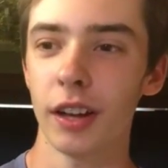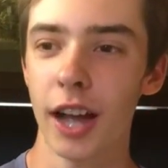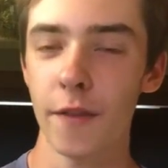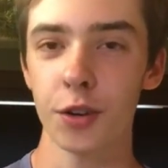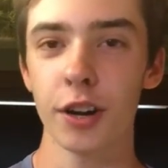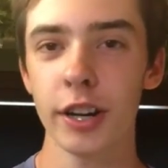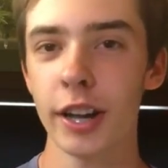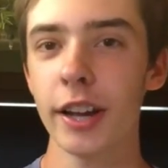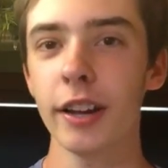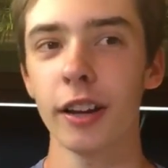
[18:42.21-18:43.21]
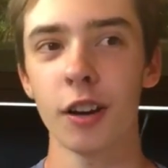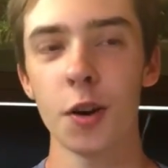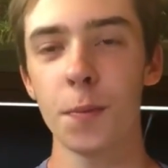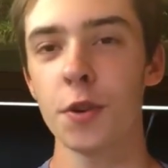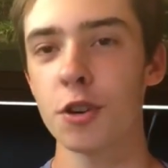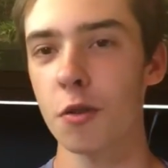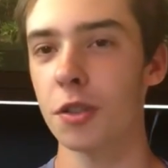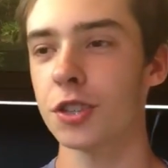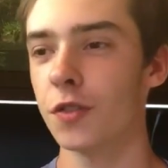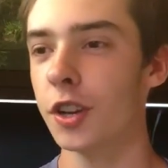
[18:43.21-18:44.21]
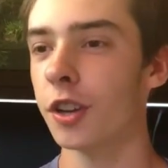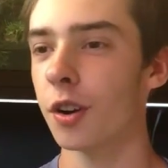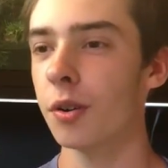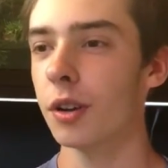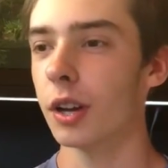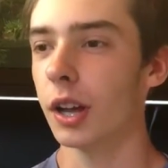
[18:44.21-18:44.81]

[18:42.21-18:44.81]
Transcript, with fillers: Have a great day. I hope you enjoyed this video.